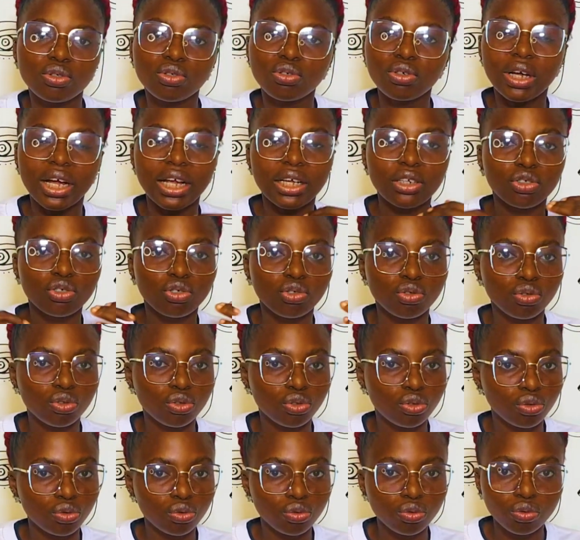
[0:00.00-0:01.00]
You guys
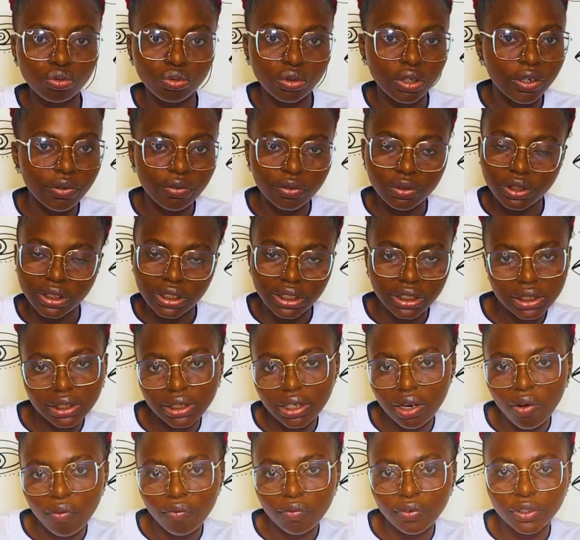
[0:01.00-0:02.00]
should do a sit
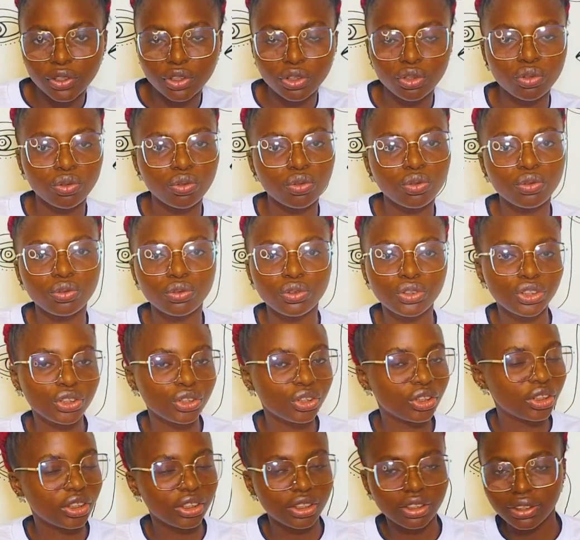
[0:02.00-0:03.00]
down video,
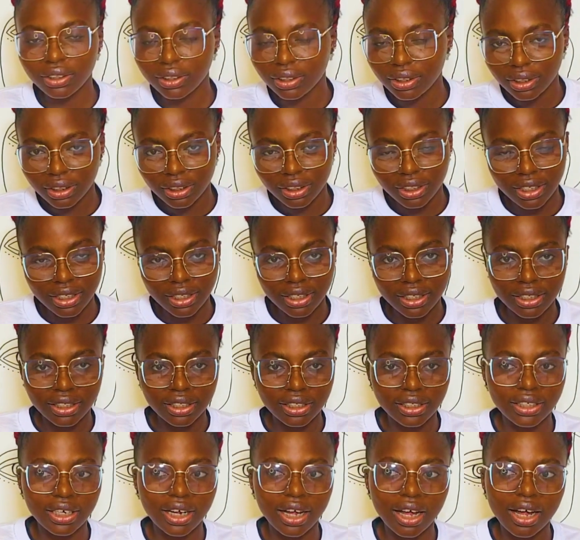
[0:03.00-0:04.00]
chit
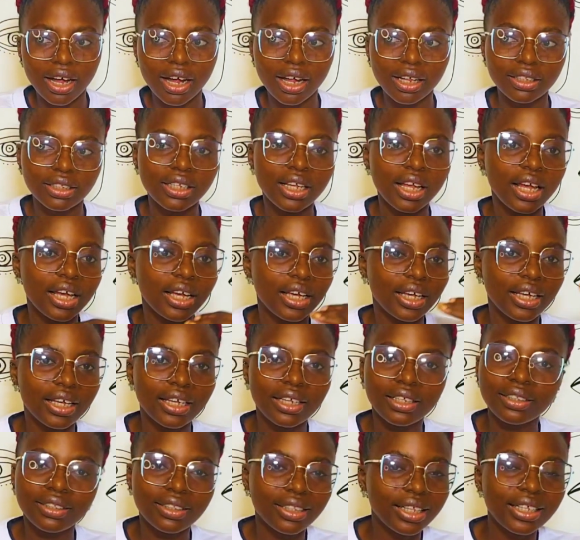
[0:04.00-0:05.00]
chat,
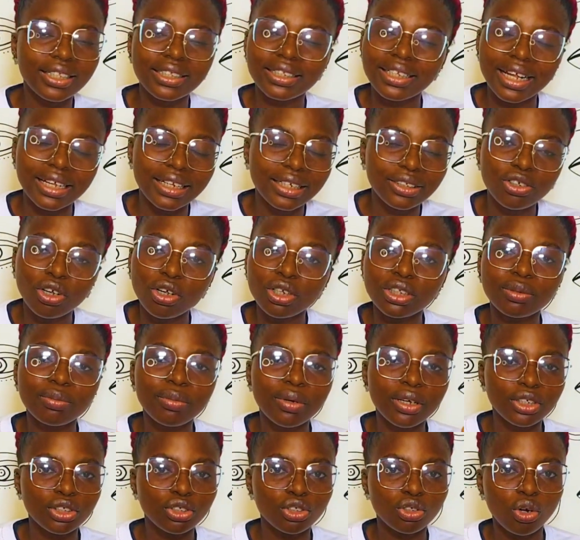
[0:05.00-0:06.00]
things like, just
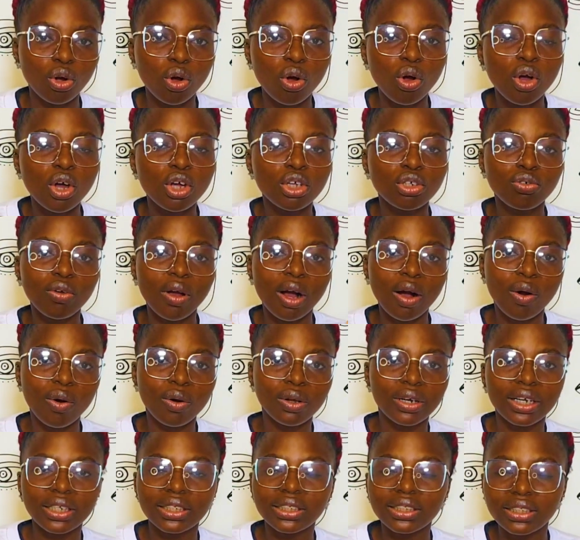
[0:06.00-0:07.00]
make sure you are
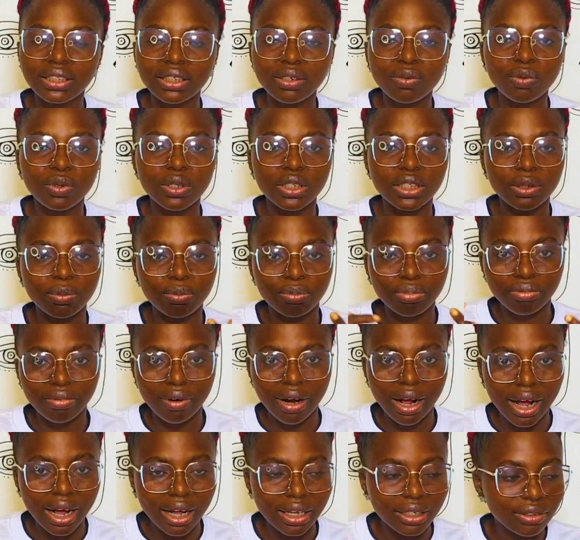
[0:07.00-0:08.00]
connecting with
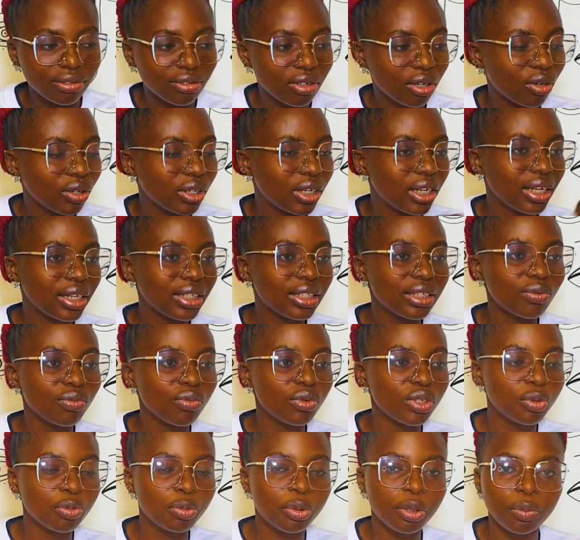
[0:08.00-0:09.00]
brands, you are
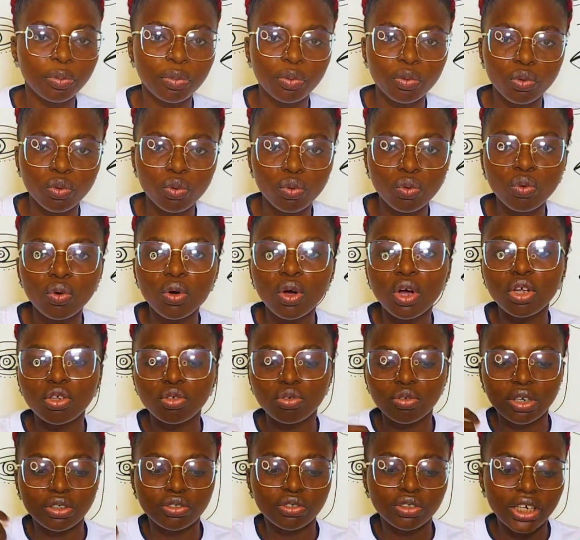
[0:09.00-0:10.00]
connecting with people,
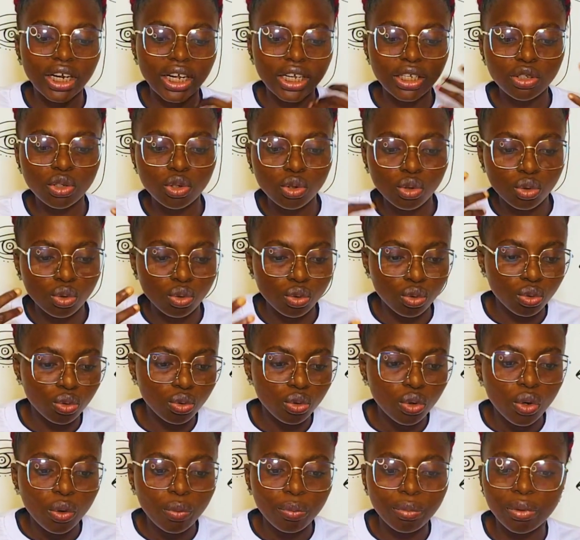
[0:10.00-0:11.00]
you are trying
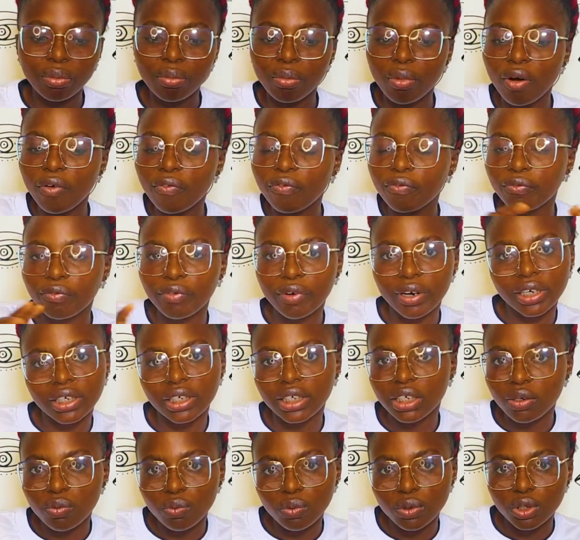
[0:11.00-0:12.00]
to be more
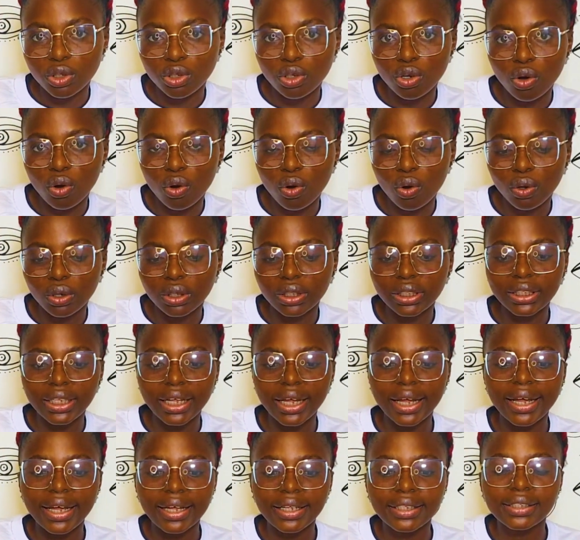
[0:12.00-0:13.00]
friendly with your
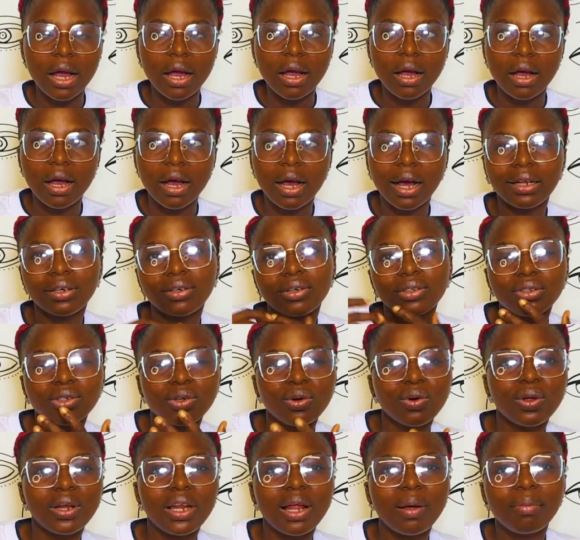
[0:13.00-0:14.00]
content, and also
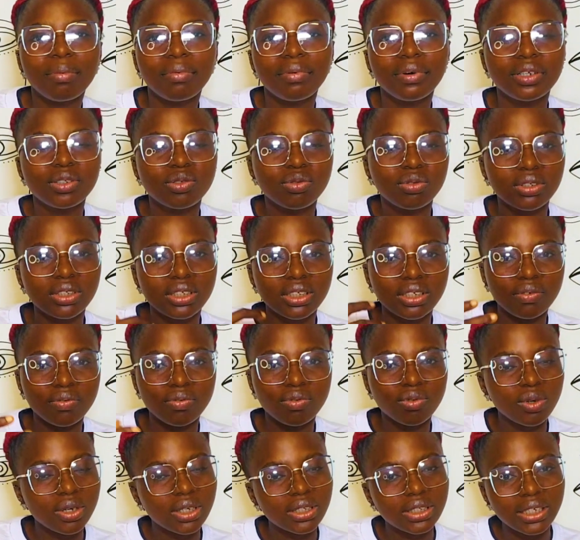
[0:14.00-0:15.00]
collaborate with
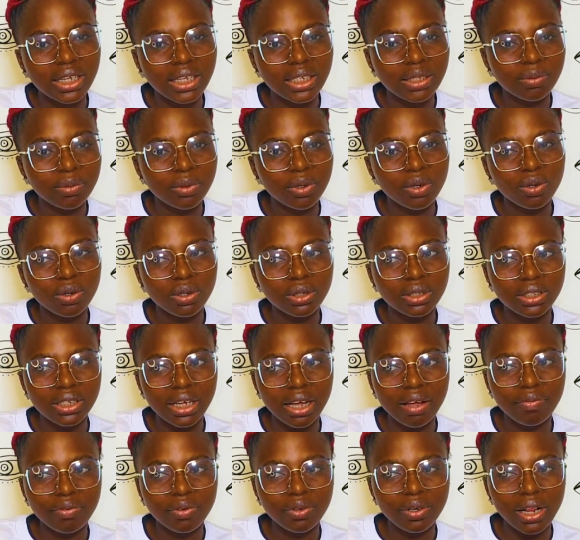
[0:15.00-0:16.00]
influencers, because
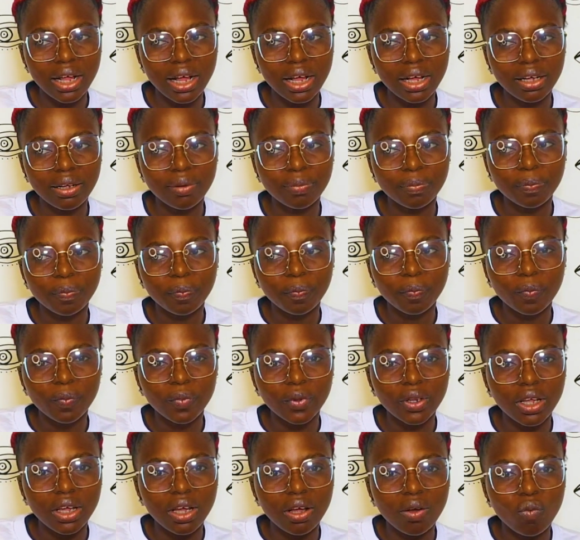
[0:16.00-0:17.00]
I feel like
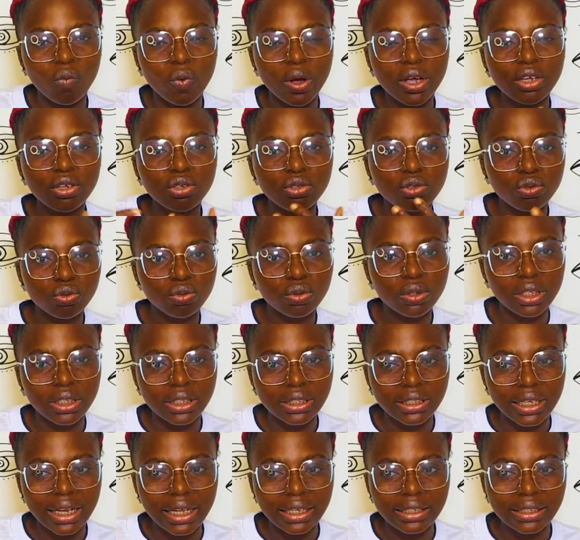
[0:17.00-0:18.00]
when you do
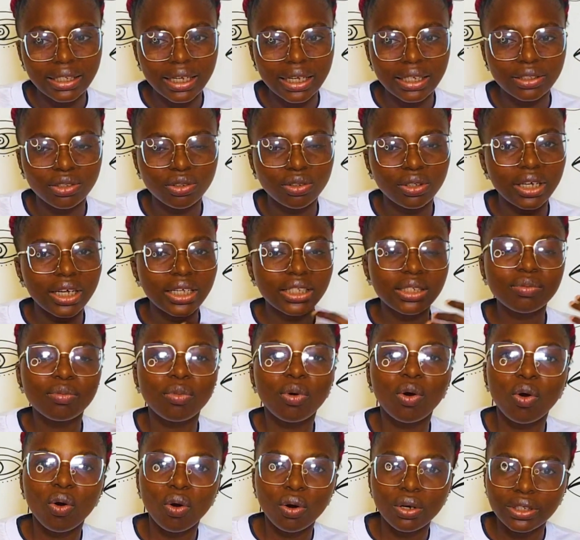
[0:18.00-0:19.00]
things like that, you get
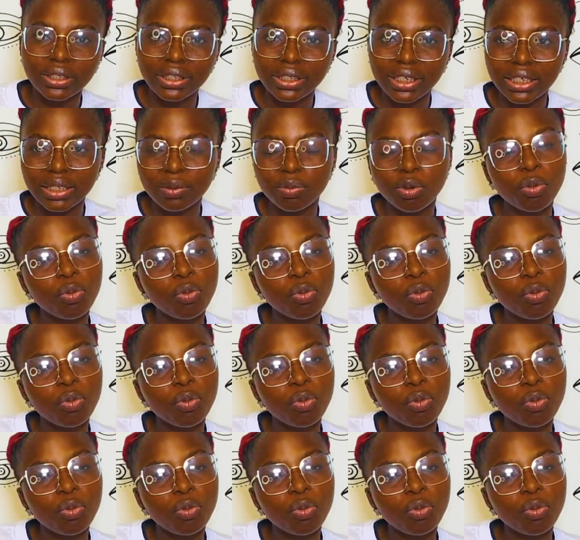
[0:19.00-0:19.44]
more audience.